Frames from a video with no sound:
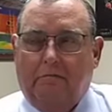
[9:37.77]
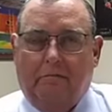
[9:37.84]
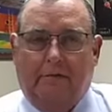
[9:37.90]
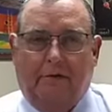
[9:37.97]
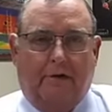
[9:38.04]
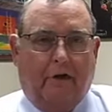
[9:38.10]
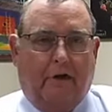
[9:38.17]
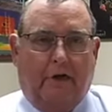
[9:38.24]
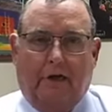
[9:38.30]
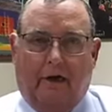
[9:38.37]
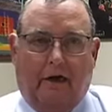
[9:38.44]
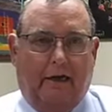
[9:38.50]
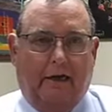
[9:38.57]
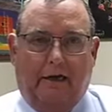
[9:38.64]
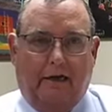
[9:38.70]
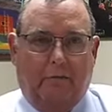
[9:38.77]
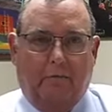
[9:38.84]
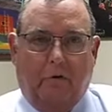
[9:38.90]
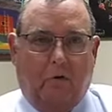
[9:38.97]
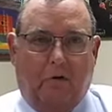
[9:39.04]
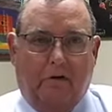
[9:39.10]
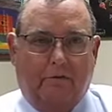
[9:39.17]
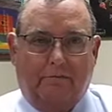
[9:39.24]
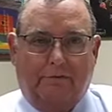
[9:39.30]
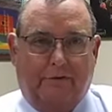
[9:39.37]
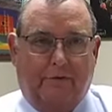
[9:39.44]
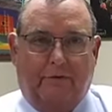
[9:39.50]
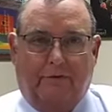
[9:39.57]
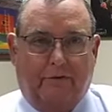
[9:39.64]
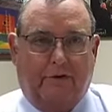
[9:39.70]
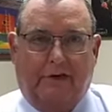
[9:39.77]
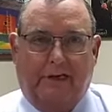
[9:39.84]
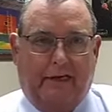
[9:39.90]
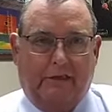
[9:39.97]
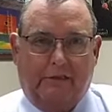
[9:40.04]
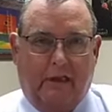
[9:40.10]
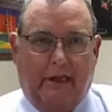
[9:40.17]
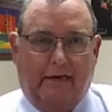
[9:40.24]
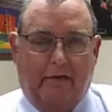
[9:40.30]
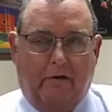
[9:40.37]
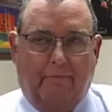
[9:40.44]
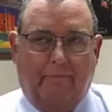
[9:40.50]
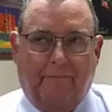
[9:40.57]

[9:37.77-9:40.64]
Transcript: You're not high anymore 2 or 3 days later,